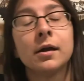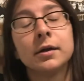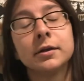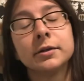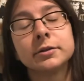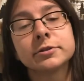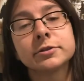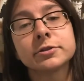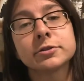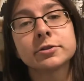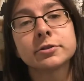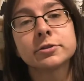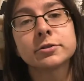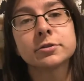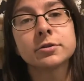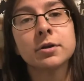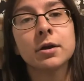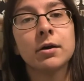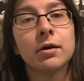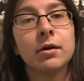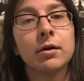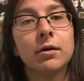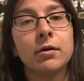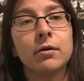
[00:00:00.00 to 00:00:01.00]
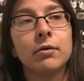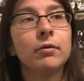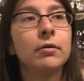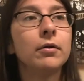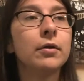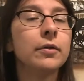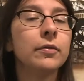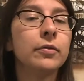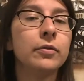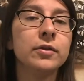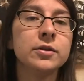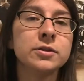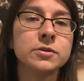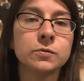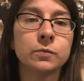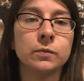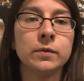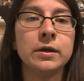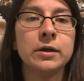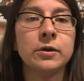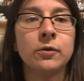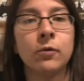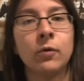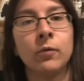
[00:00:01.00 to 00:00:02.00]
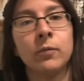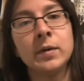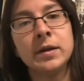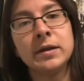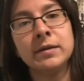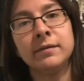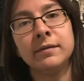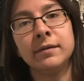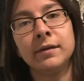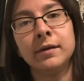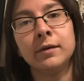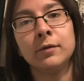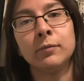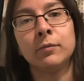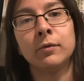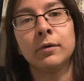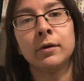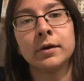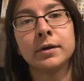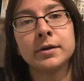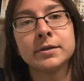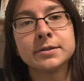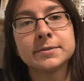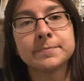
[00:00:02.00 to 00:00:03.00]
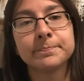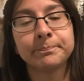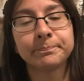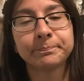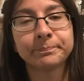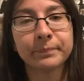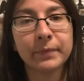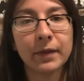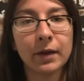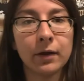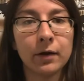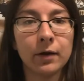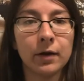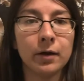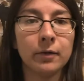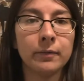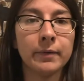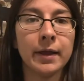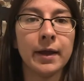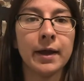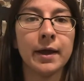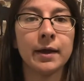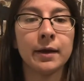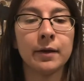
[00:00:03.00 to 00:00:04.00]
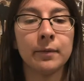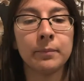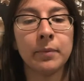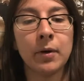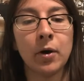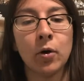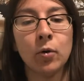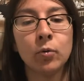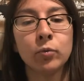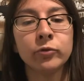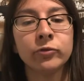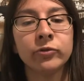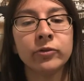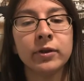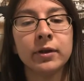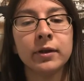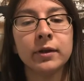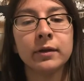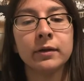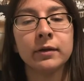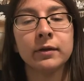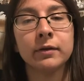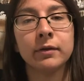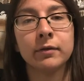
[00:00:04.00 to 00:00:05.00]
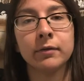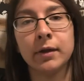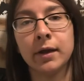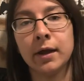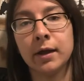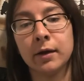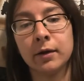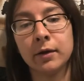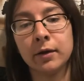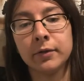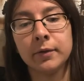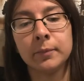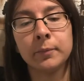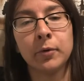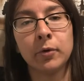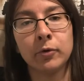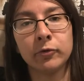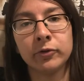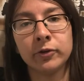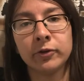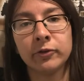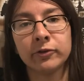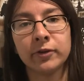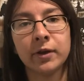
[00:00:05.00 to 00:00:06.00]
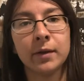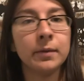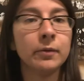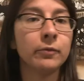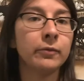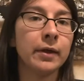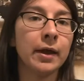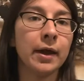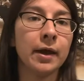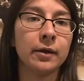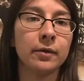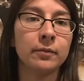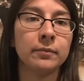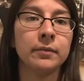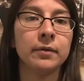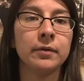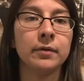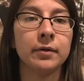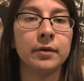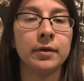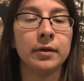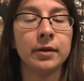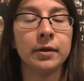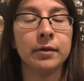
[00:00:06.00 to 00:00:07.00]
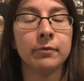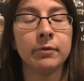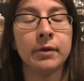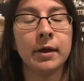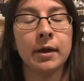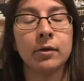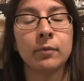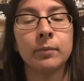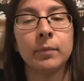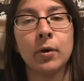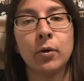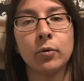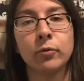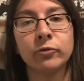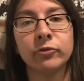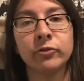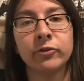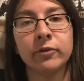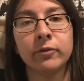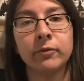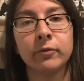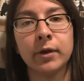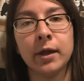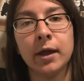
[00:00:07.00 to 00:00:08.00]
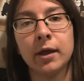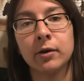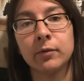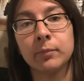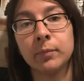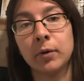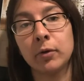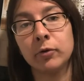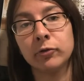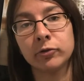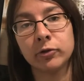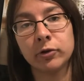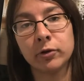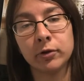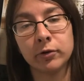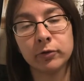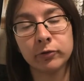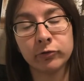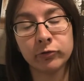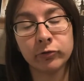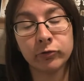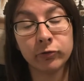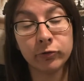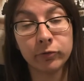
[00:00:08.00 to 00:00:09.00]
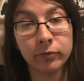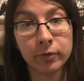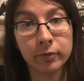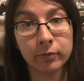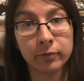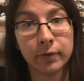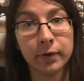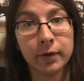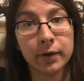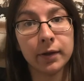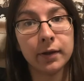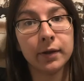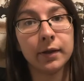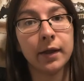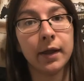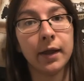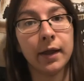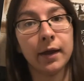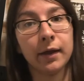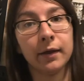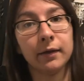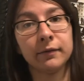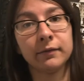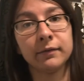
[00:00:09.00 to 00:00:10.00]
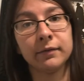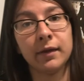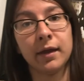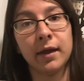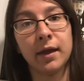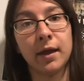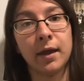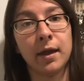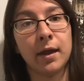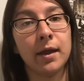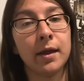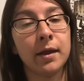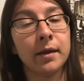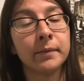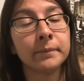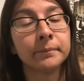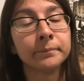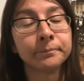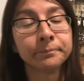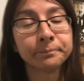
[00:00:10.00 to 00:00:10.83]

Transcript: So this week, what we did was we had another posing assignment. We had to pose our Stuart rig as in